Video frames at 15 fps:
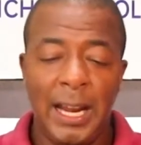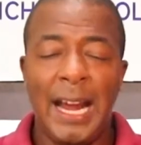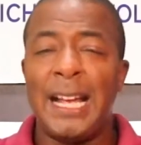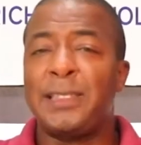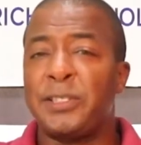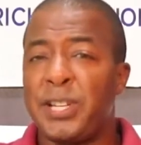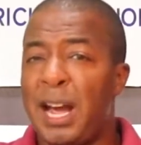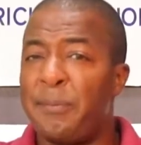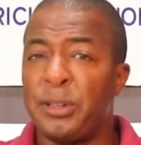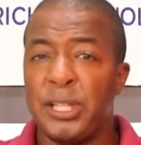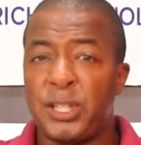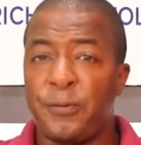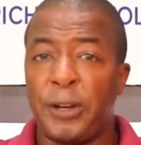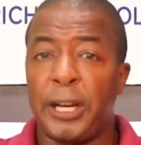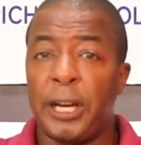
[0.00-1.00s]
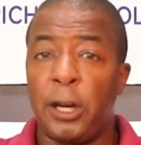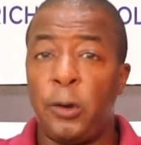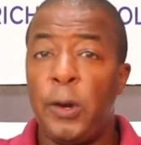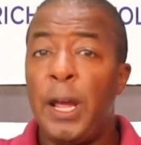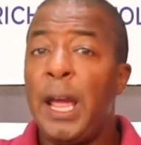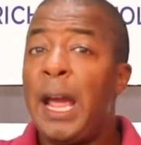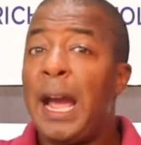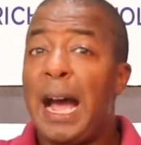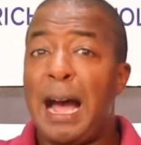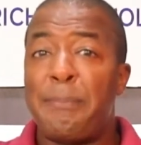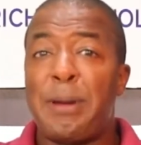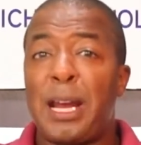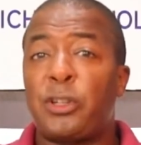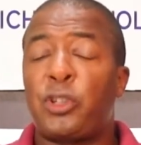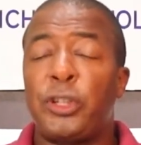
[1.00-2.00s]
At the time of this video,
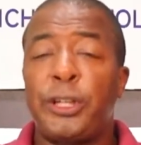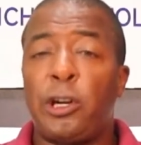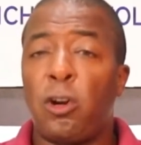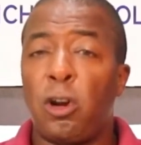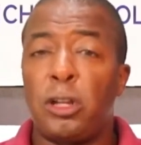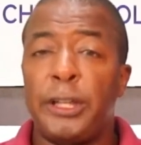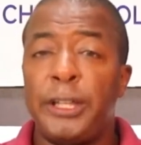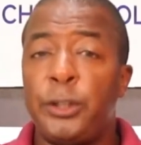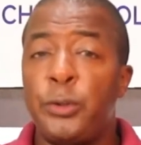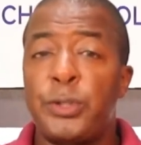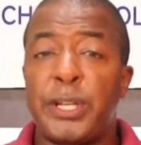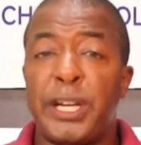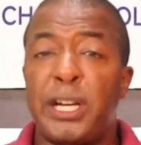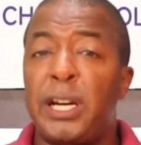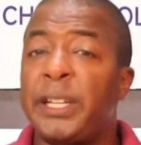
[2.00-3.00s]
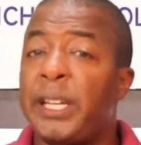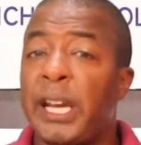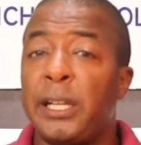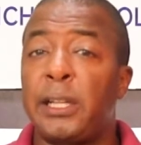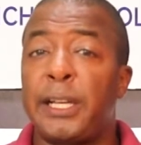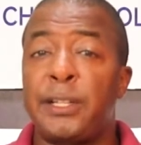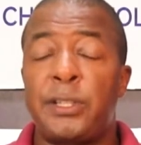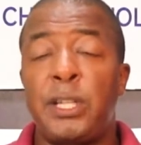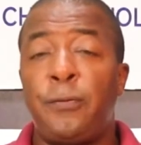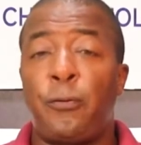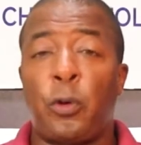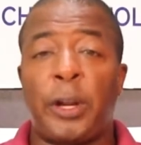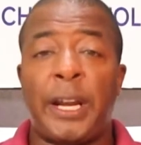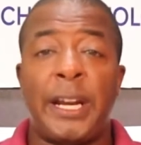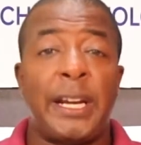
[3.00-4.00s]
I'm actually currently using a Yealink
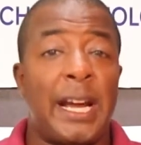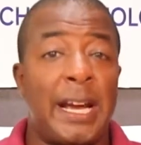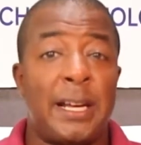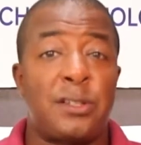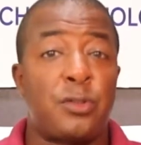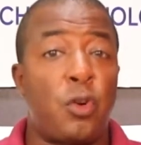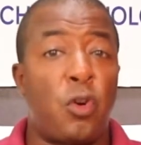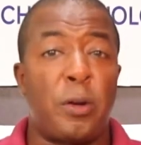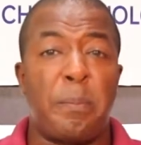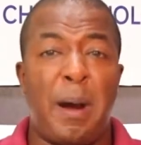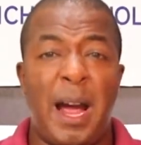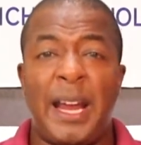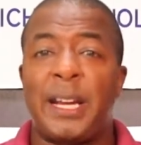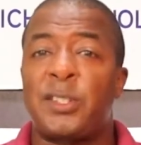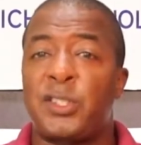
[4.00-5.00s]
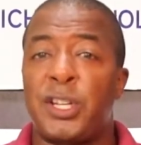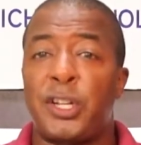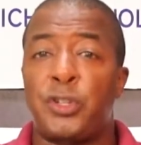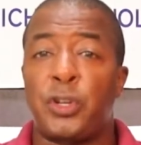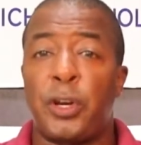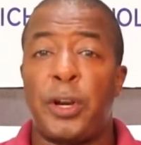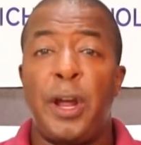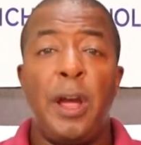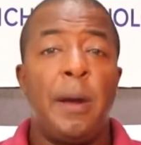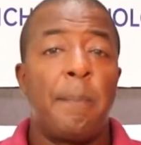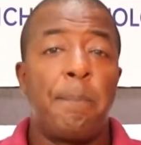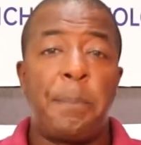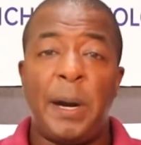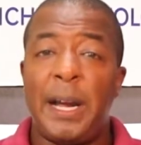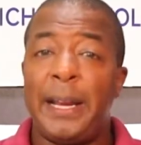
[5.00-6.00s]
T48S on my extension,
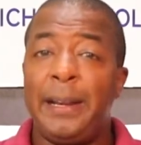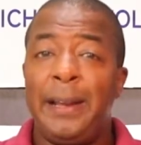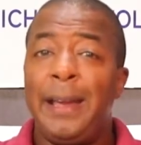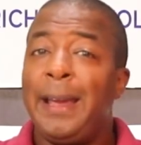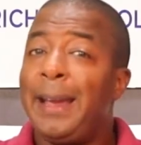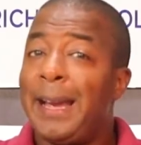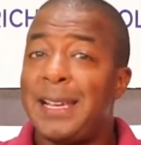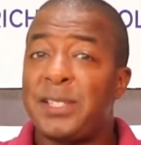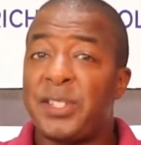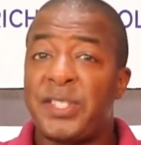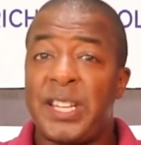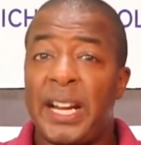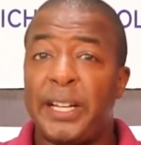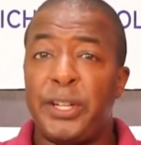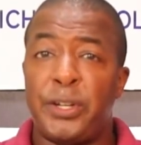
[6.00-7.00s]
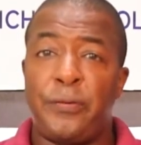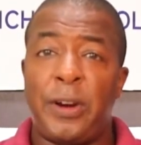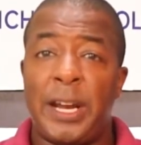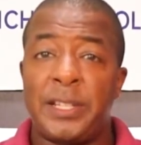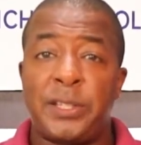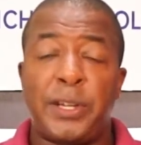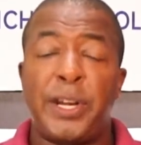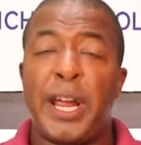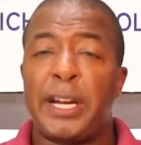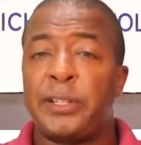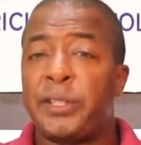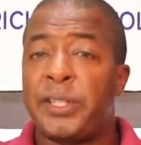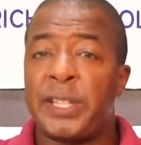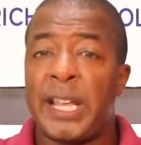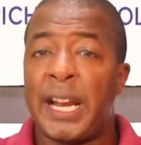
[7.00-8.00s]
but as a second device
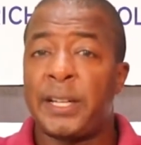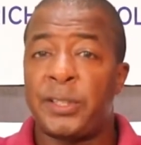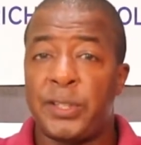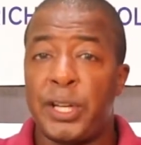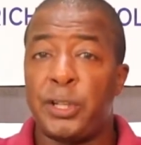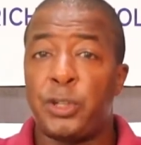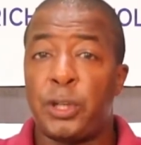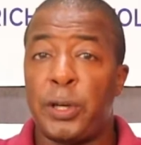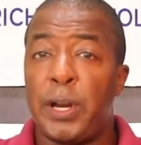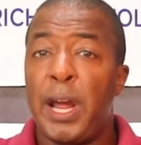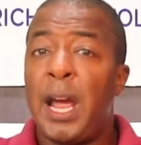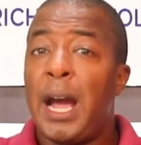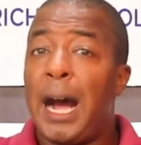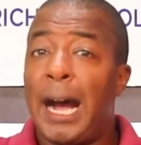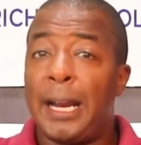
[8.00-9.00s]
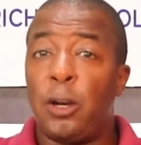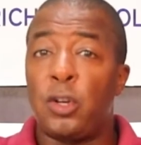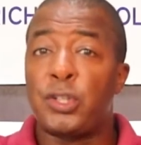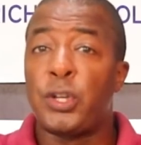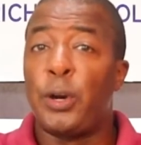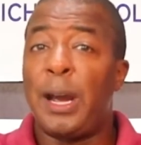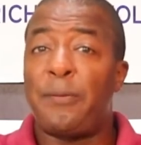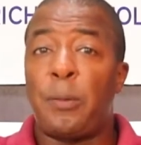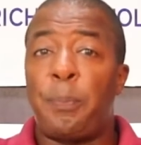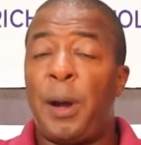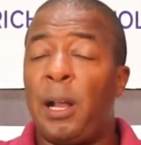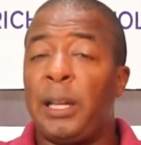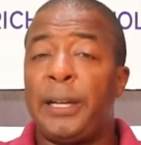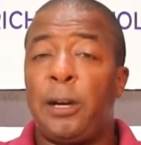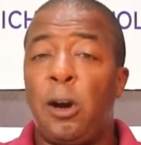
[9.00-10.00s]
connected to that extension, I also have a
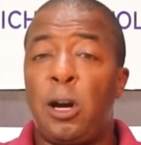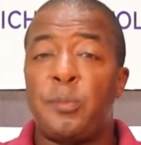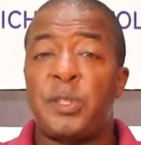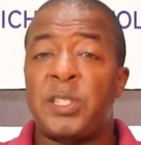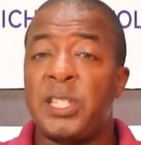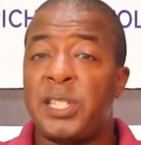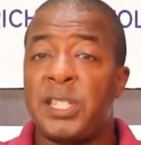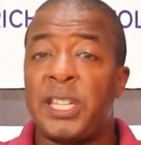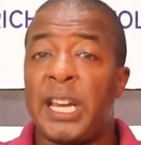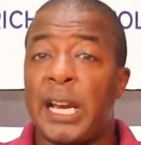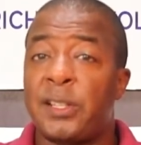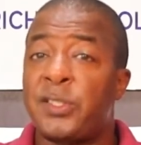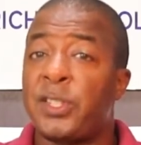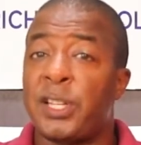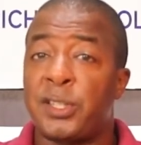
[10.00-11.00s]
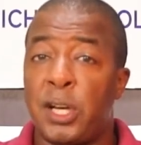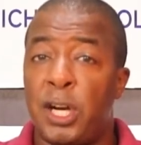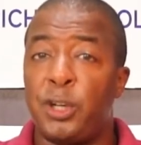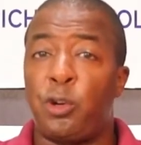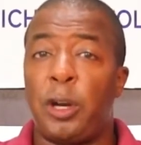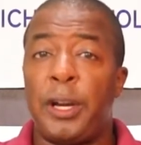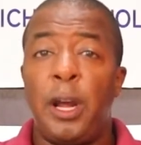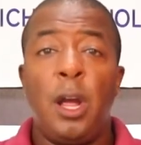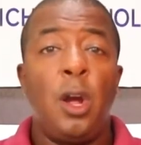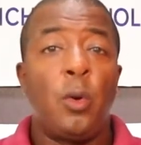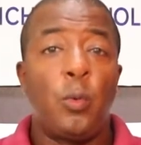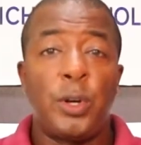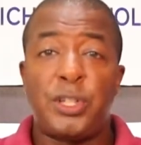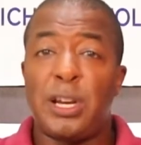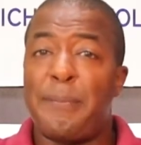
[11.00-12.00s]
Polycom CCX600,
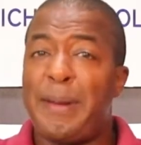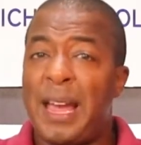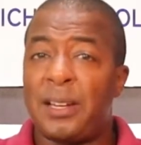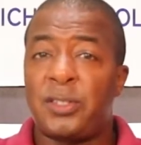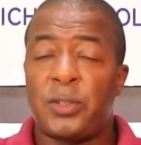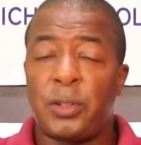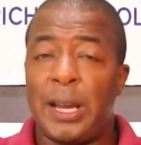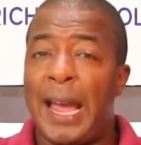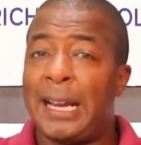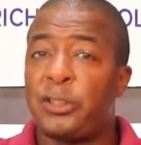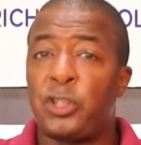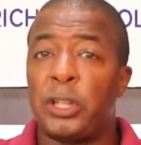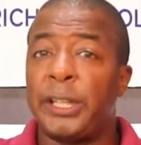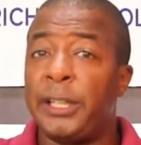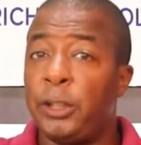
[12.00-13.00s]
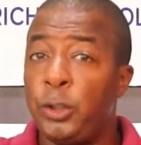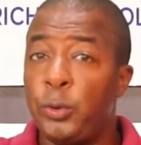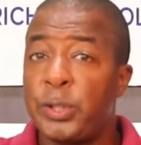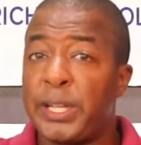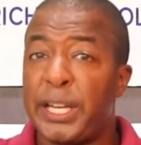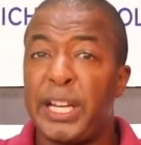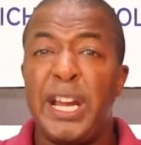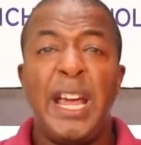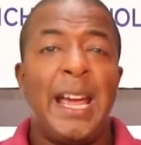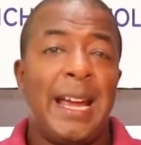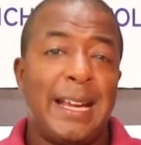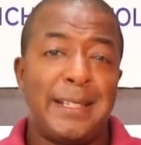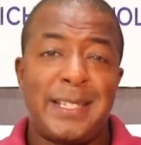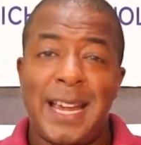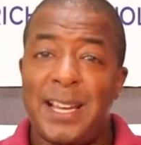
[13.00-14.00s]
which I'm actually using
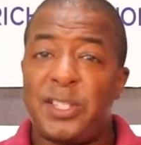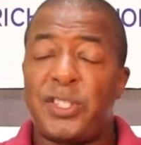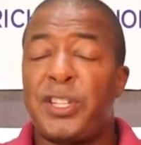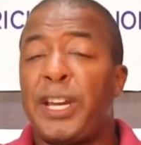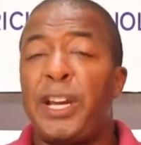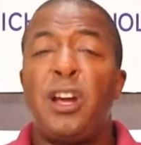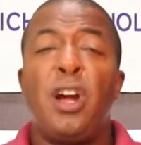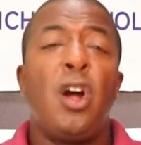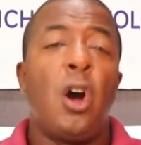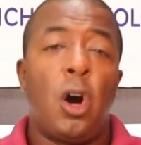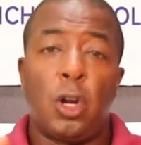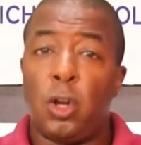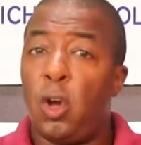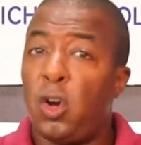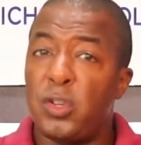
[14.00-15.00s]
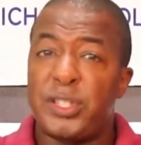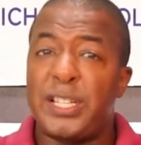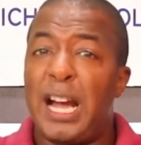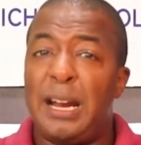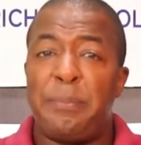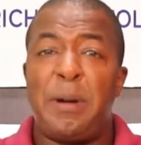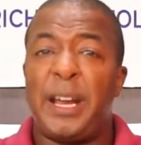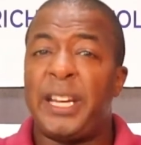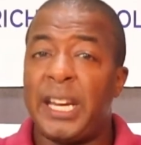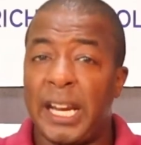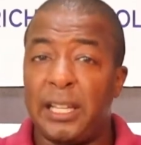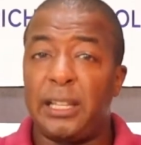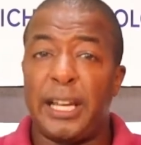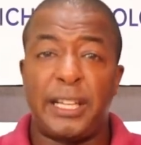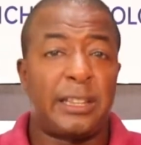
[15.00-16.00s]
and testing alongside my
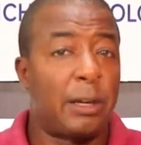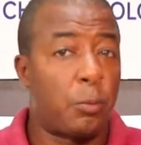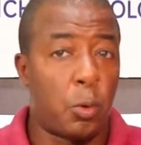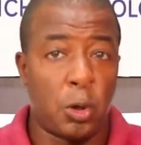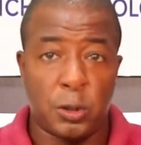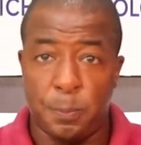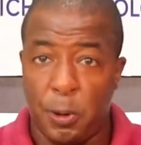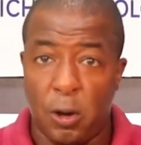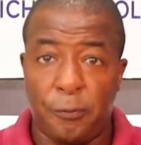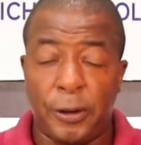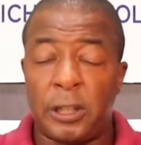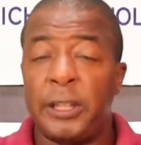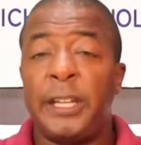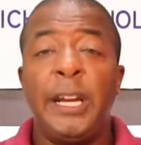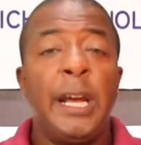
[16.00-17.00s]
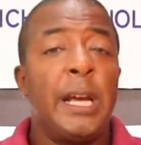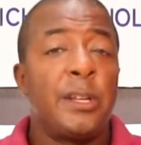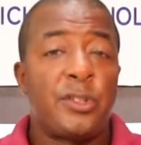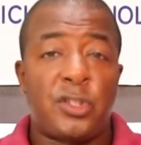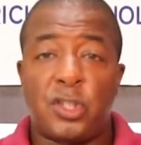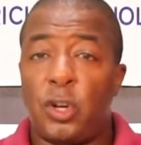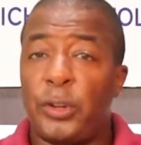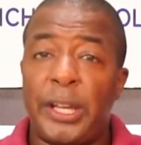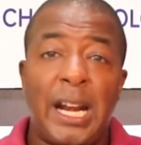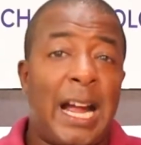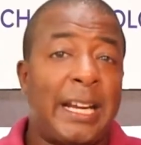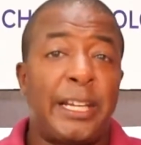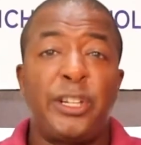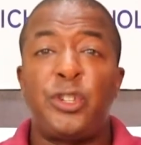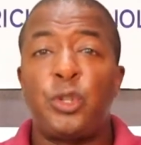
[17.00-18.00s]
Yealink that works perfectly so that I
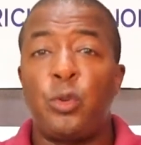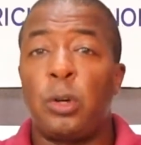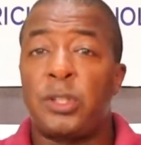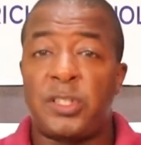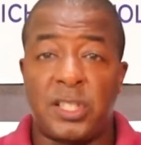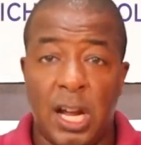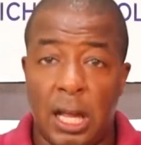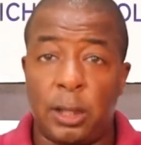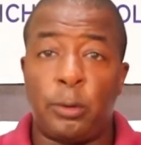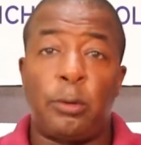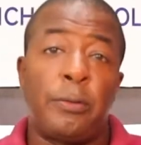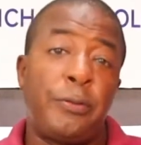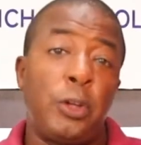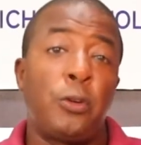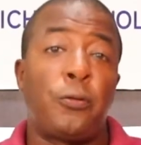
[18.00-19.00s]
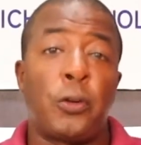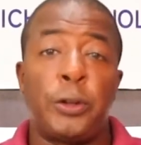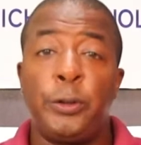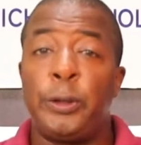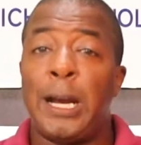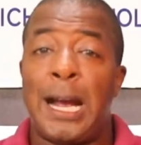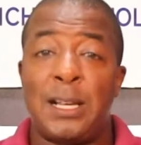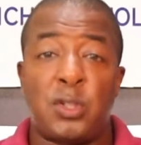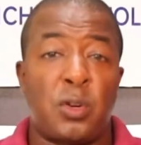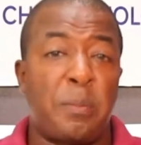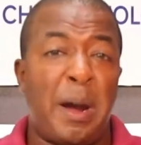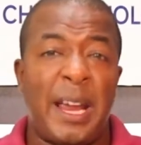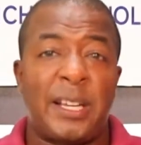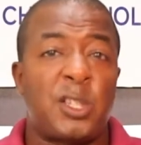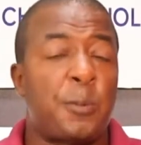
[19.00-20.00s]
can do a solid review for you guys on
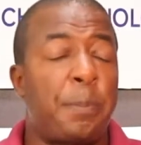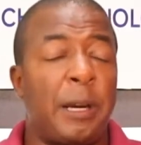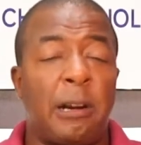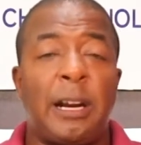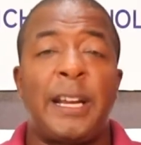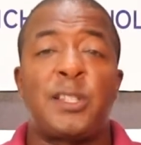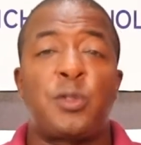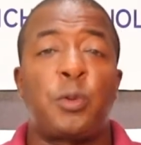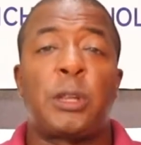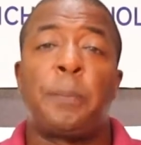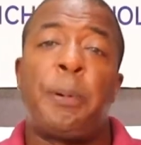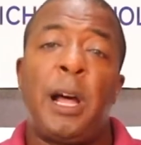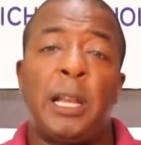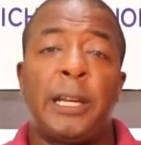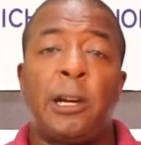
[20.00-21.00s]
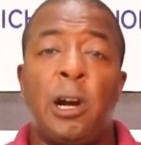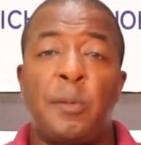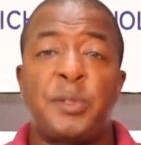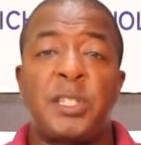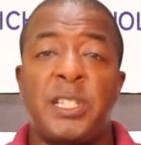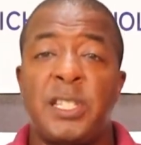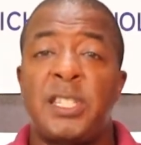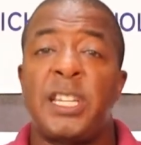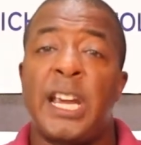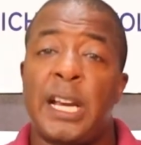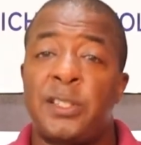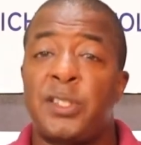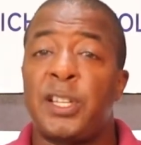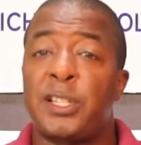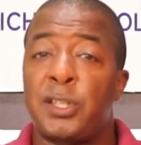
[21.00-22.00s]
my experience with the Polycom
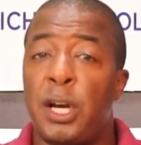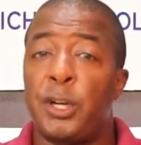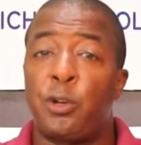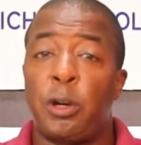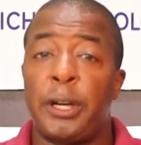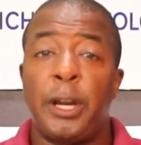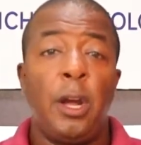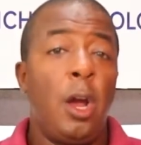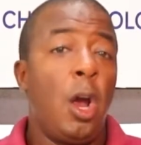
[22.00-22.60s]
CCX 600.